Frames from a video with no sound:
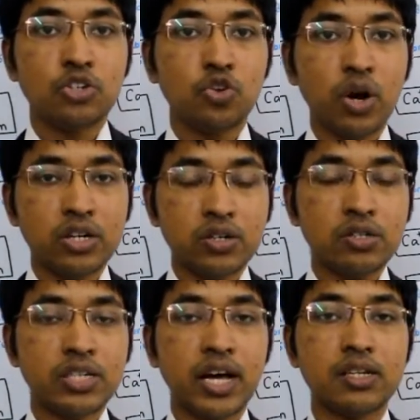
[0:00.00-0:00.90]
To
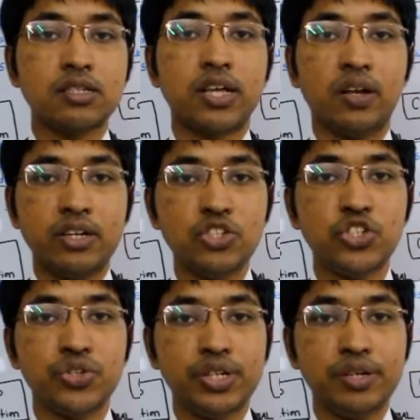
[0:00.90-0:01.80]
understand cell
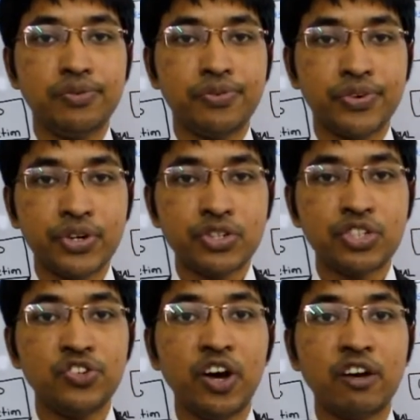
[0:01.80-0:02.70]
injury, first
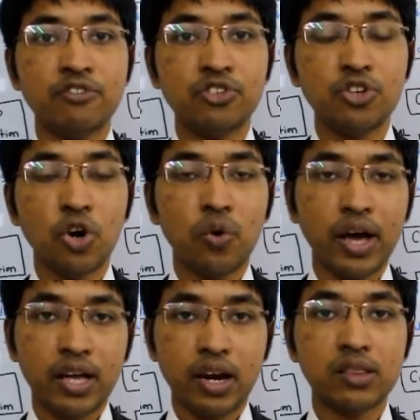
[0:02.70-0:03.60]
you have to know
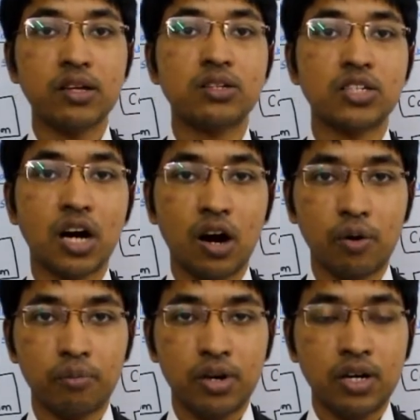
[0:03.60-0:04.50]
another term,